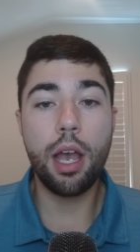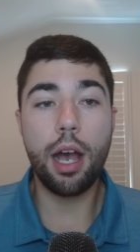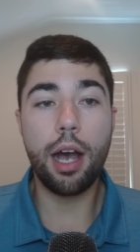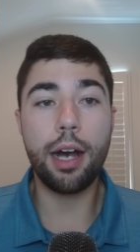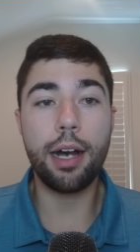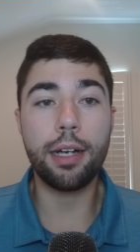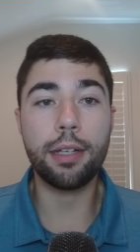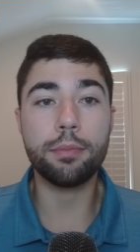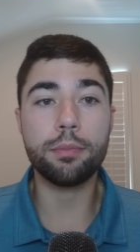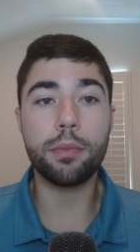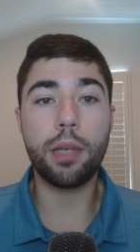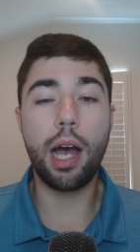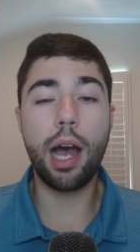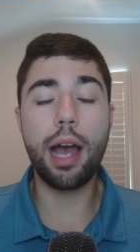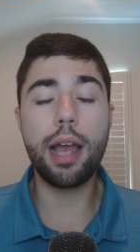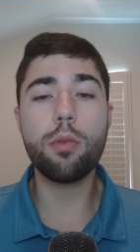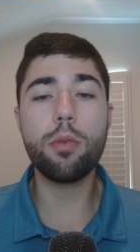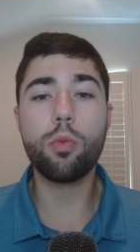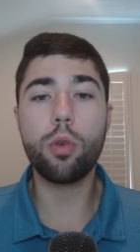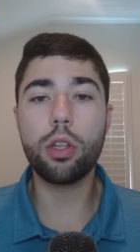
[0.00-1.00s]
Um,
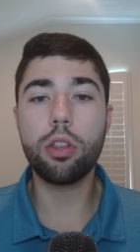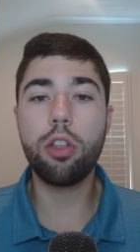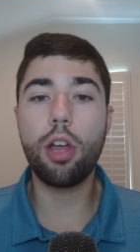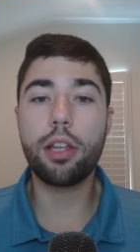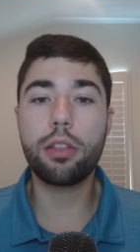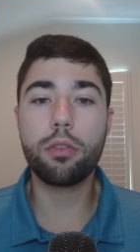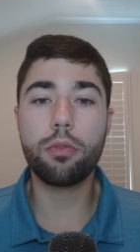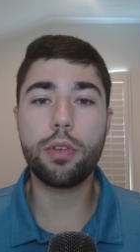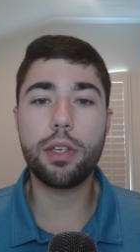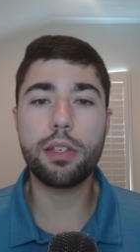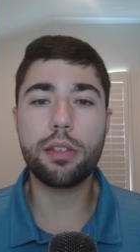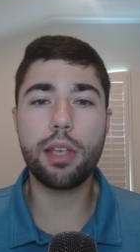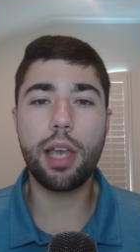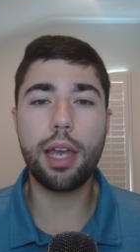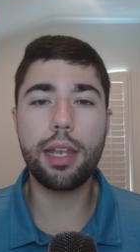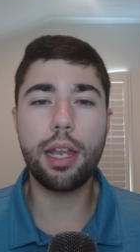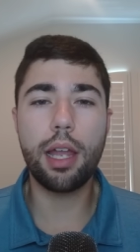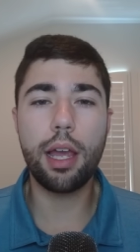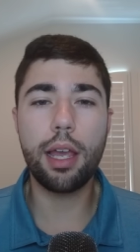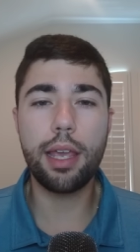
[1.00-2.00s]
I would like to
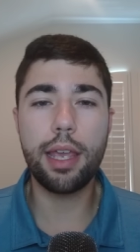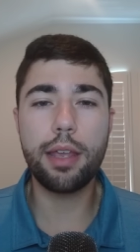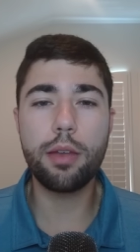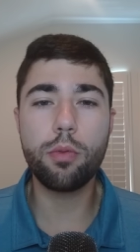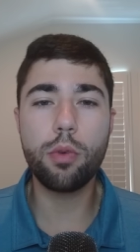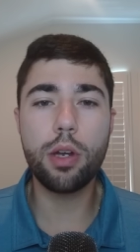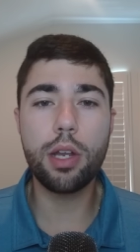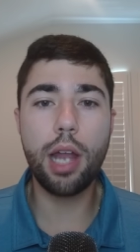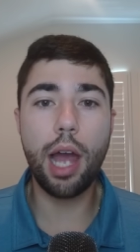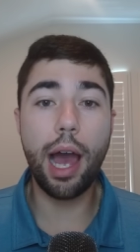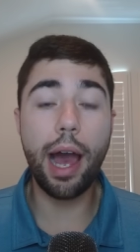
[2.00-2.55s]
re-sign Haywood.